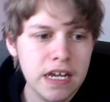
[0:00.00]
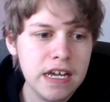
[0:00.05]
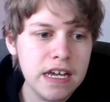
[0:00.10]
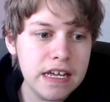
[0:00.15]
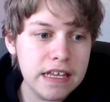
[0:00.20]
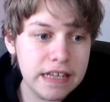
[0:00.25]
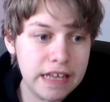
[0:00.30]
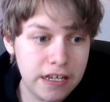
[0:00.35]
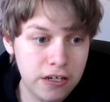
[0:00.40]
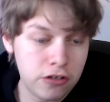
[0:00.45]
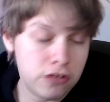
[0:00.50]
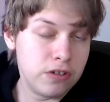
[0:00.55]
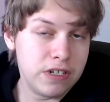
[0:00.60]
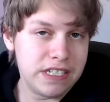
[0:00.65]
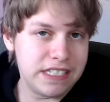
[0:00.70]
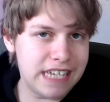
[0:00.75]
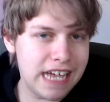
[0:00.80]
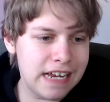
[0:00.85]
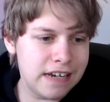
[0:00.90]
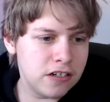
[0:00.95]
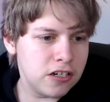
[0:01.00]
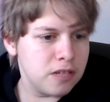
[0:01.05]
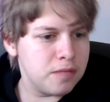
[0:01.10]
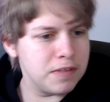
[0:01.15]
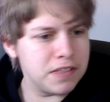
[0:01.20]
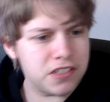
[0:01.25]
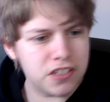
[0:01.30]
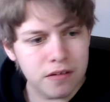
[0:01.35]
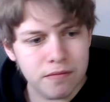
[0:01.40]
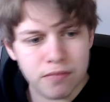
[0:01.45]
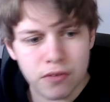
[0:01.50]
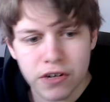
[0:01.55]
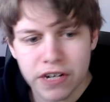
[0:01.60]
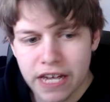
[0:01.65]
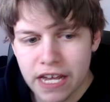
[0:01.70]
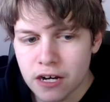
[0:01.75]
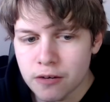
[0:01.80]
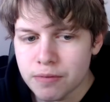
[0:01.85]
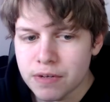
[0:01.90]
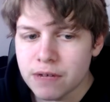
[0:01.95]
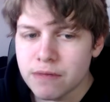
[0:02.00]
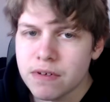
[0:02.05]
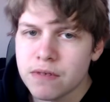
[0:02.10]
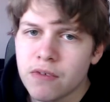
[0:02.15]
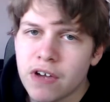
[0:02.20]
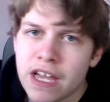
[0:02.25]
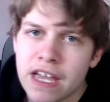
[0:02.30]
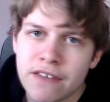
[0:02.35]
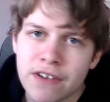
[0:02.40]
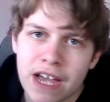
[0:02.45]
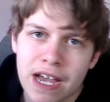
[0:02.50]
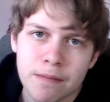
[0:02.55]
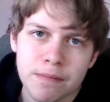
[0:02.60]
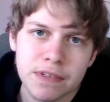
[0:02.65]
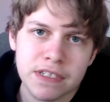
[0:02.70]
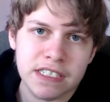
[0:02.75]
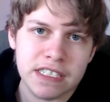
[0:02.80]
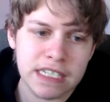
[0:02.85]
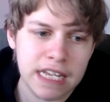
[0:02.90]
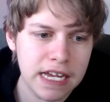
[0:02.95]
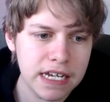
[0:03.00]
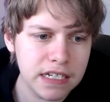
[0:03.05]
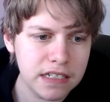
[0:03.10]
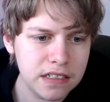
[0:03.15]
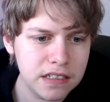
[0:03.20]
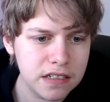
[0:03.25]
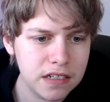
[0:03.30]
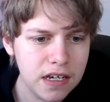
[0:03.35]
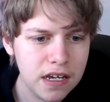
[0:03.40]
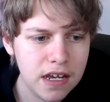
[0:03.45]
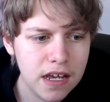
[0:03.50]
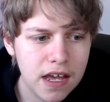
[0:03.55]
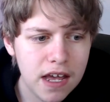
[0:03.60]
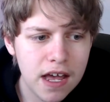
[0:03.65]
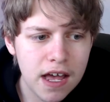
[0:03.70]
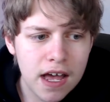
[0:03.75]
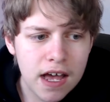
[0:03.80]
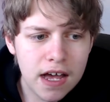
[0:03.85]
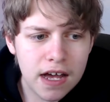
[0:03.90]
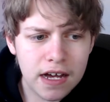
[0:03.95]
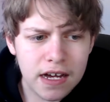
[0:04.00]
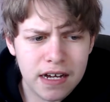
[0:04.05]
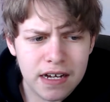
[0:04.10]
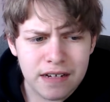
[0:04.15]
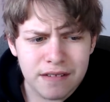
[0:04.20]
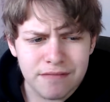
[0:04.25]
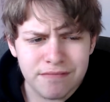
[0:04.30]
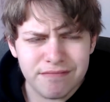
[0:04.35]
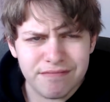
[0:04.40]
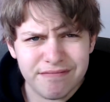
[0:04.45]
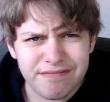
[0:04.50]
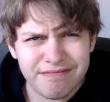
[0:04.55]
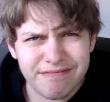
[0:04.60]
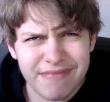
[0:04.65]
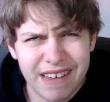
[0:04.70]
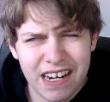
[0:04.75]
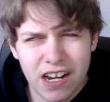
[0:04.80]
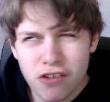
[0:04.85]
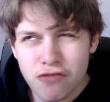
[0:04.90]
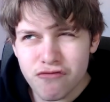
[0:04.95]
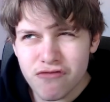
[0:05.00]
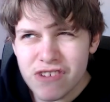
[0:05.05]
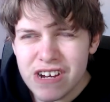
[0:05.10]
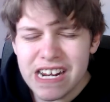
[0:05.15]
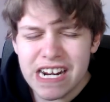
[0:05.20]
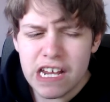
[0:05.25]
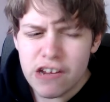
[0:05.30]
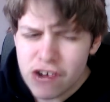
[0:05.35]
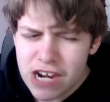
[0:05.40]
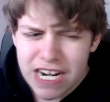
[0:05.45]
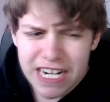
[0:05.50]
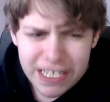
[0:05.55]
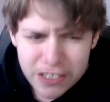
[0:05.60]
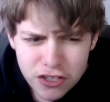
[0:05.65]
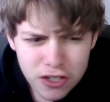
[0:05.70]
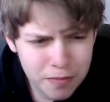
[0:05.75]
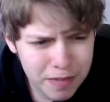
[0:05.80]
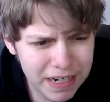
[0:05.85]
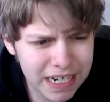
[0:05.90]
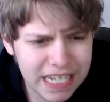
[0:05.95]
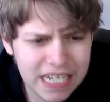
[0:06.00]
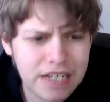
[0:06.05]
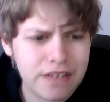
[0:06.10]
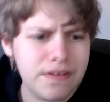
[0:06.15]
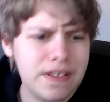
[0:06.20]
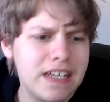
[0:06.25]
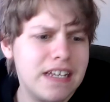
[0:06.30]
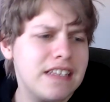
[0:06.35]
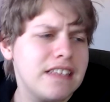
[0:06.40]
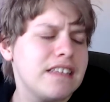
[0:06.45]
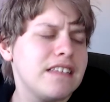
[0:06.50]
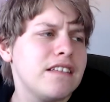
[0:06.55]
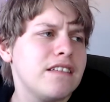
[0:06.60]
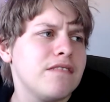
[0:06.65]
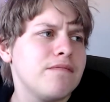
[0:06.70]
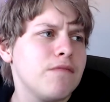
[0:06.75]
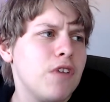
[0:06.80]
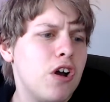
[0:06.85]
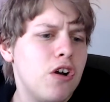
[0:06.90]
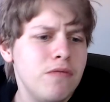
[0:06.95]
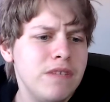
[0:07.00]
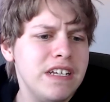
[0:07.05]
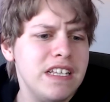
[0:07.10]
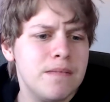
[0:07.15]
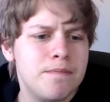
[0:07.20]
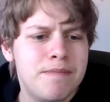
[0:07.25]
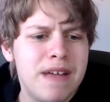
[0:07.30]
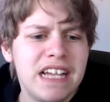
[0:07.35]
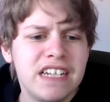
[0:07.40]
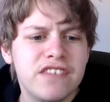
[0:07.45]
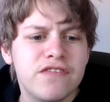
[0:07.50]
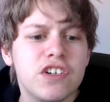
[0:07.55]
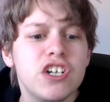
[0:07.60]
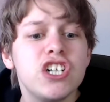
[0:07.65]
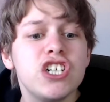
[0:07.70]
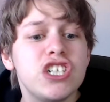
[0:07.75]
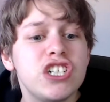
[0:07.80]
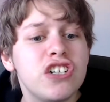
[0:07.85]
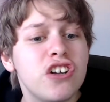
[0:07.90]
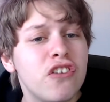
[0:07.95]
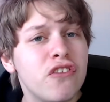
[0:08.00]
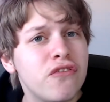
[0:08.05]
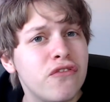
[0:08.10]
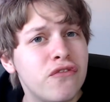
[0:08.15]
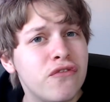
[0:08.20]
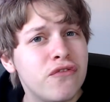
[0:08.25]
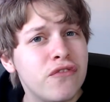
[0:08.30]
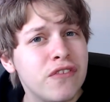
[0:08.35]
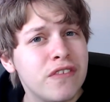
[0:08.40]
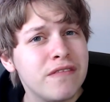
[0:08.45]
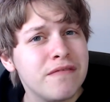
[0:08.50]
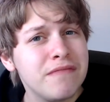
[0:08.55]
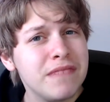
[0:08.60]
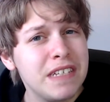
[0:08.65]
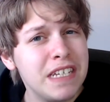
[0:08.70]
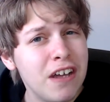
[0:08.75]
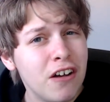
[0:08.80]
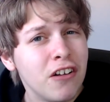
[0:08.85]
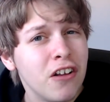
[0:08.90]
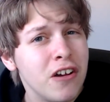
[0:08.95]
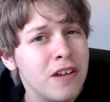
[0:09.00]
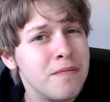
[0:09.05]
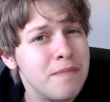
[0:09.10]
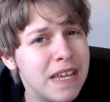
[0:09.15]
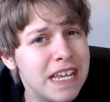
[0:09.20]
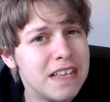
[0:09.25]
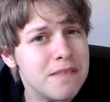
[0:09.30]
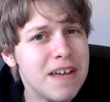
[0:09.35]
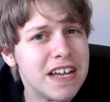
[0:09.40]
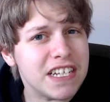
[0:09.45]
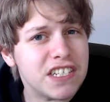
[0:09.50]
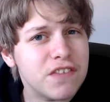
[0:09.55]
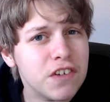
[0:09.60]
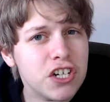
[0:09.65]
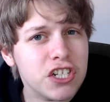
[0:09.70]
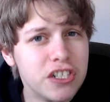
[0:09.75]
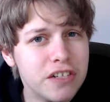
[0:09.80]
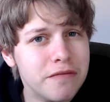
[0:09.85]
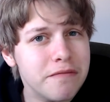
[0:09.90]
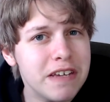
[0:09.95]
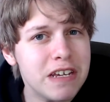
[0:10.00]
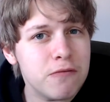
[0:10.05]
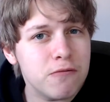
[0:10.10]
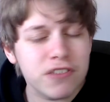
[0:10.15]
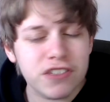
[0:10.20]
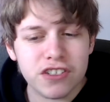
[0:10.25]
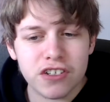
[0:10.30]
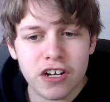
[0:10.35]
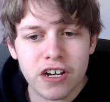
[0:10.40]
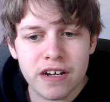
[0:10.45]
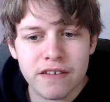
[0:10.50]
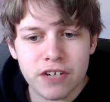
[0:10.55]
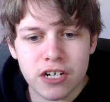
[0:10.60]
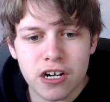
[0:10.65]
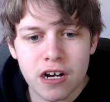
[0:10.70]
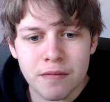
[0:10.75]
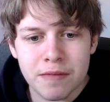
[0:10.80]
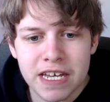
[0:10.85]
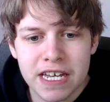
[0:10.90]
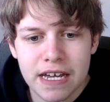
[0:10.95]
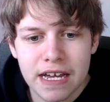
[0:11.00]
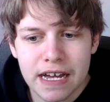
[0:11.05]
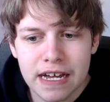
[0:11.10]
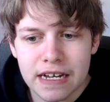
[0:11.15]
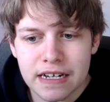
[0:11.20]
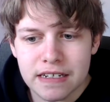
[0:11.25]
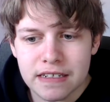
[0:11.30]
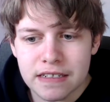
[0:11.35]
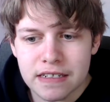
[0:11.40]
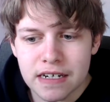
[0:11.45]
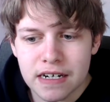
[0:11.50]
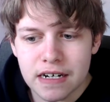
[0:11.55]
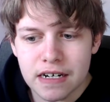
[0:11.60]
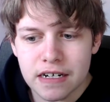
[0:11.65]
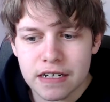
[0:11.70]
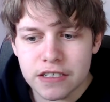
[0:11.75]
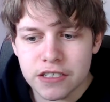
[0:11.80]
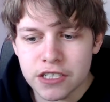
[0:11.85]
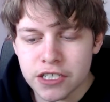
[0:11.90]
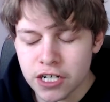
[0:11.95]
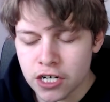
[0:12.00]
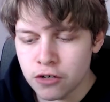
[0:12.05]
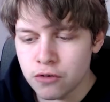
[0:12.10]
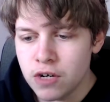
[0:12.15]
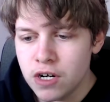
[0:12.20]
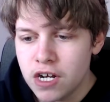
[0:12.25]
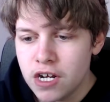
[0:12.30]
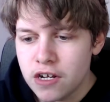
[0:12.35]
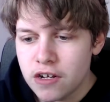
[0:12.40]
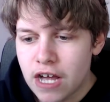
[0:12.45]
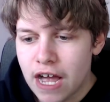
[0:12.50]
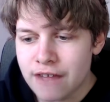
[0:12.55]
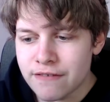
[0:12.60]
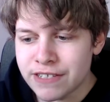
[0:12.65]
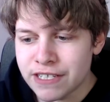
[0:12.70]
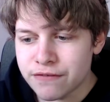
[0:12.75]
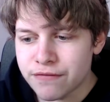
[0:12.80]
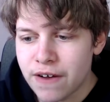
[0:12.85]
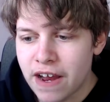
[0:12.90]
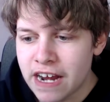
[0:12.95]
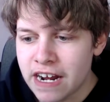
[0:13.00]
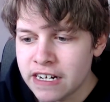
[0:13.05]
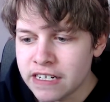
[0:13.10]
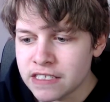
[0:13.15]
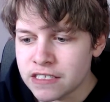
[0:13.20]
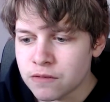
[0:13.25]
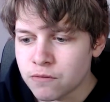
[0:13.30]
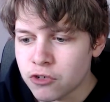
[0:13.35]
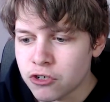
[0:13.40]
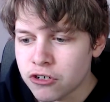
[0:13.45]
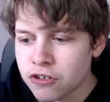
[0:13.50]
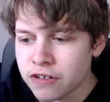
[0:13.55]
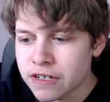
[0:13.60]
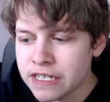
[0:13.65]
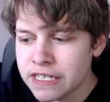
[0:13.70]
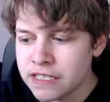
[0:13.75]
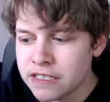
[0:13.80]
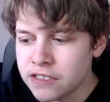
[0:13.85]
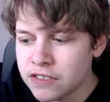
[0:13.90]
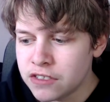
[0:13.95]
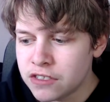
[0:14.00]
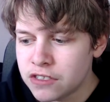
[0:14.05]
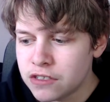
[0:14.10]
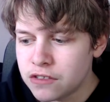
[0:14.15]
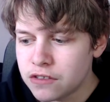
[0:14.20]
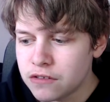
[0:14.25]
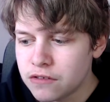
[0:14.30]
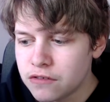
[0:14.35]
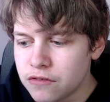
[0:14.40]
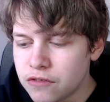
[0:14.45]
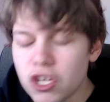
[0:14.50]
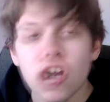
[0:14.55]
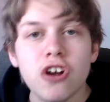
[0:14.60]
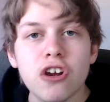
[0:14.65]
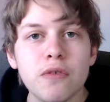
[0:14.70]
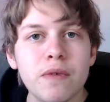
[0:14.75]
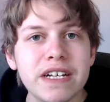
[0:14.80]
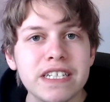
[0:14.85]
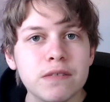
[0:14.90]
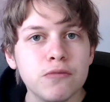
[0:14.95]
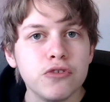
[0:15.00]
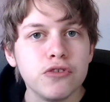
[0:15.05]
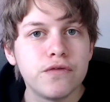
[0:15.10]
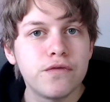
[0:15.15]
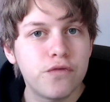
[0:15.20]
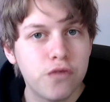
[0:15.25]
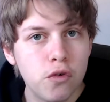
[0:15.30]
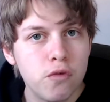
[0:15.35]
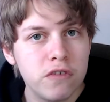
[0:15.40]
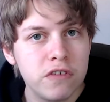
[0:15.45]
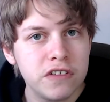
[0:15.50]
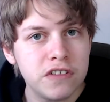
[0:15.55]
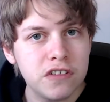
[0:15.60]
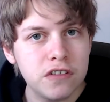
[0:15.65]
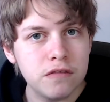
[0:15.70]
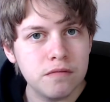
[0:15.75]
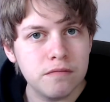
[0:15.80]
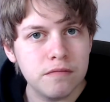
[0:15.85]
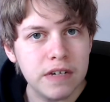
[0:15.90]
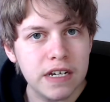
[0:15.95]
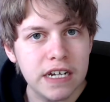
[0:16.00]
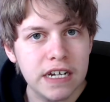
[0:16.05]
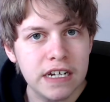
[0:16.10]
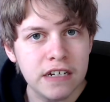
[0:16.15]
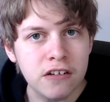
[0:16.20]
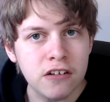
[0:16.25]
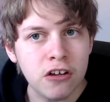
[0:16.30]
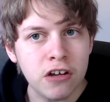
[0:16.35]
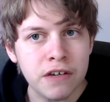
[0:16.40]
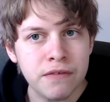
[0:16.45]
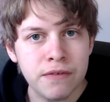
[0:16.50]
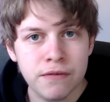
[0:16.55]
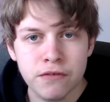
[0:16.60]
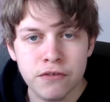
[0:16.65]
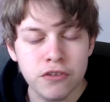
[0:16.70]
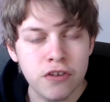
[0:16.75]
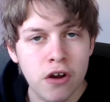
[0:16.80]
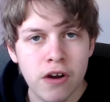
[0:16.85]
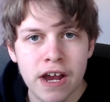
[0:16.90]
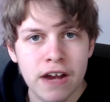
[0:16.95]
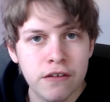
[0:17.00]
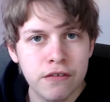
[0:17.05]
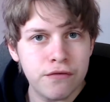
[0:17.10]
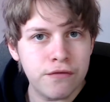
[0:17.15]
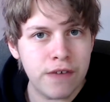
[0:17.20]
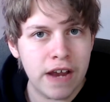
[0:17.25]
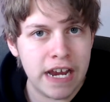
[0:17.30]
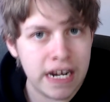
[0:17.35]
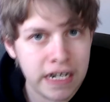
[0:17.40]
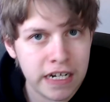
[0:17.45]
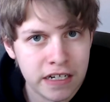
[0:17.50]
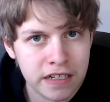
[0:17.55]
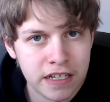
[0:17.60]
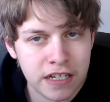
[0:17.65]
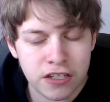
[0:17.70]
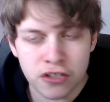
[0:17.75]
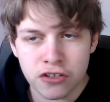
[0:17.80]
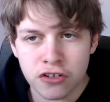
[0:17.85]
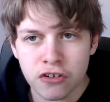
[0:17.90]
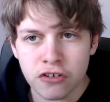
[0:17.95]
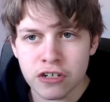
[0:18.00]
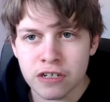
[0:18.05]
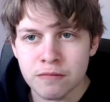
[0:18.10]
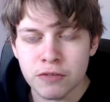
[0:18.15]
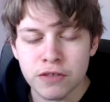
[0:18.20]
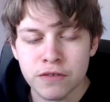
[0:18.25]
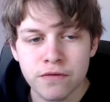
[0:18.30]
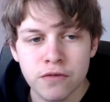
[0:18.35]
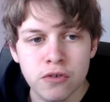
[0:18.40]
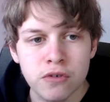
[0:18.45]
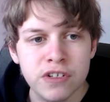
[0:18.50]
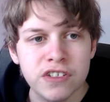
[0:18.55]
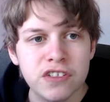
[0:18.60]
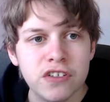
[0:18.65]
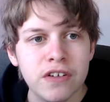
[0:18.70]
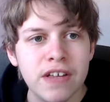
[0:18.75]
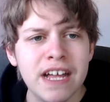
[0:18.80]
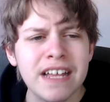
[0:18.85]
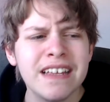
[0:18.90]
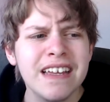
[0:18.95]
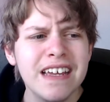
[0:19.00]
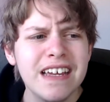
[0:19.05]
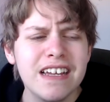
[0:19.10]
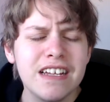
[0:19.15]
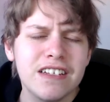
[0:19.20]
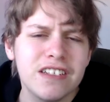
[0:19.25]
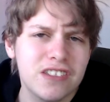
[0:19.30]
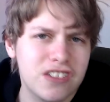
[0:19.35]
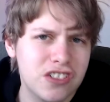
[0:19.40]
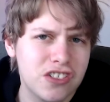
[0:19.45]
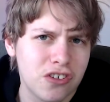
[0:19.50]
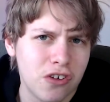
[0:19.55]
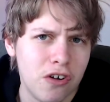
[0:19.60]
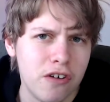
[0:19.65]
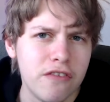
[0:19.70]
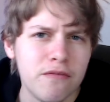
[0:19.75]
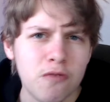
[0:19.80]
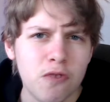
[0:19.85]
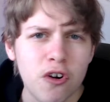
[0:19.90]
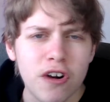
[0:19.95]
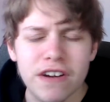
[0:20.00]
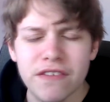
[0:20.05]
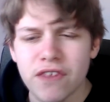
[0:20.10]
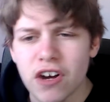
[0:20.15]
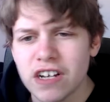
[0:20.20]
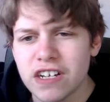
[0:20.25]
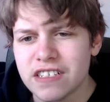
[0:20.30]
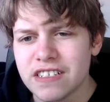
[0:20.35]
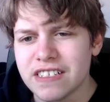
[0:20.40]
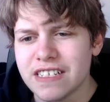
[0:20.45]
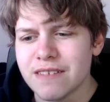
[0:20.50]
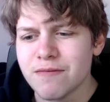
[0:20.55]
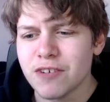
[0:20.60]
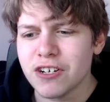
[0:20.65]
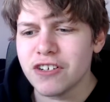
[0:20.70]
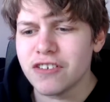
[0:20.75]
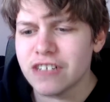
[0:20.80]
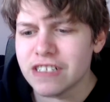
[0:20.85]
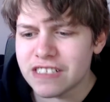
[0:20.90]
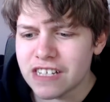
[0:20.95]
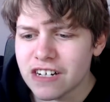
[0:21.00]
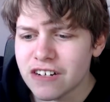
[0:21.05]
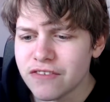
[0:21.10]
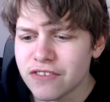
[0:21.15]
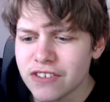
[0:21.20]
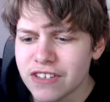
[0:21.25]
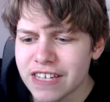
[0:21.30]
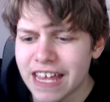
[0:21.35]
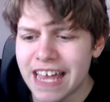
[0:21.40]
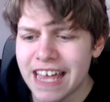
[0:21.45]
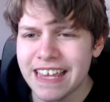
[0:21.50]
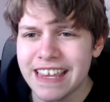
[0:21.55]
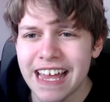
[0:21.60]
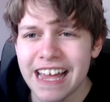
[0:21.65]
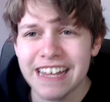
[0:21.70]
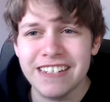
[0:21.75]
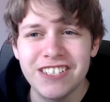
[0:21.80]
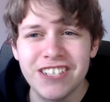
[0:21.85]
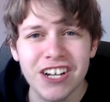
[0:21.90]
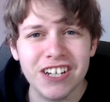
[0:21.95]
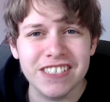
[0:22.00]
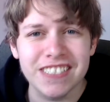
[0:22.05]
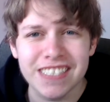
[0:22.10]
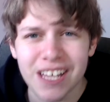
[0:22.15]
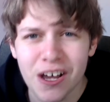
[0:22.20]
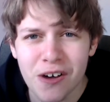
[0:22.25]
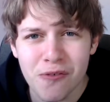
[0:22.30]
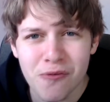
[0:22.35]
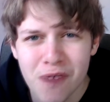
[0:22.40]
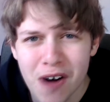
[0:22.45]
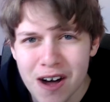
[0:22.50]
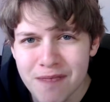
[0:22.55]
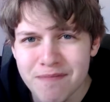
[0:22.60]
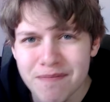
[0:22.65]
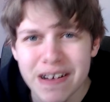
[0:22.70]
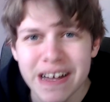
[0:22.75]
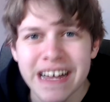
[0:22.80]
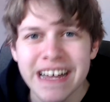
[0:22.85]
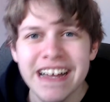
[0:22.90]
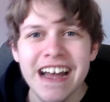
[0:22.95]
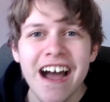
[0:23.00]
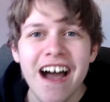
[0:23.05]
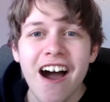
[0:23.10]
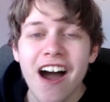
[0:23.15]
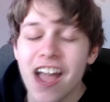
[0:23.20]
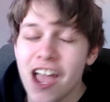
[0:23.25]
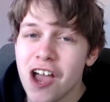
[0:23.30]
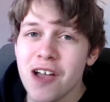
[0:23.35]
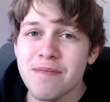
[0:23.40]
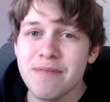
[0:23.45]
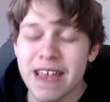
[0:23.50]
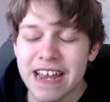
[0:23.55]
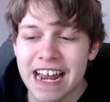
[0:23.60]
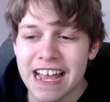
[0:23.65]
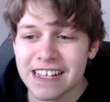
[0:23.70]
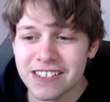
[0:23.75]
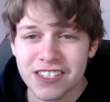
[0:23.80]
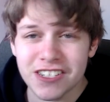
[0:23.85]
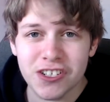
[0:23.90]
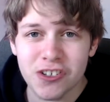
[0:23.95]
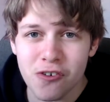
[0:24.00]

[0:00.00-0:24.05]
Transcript: they always end up at some point helping with whatever happens next. And I really, really do believe that only the best version of... I'll only be the best version of me once I overcome it. And, you know, having failures and whatnot is the only way to move forwards in life. If you don't have failure, then you're not going to move forward. So that is sort of more advice I'd give my younger self other than just the one. But I hope that answers your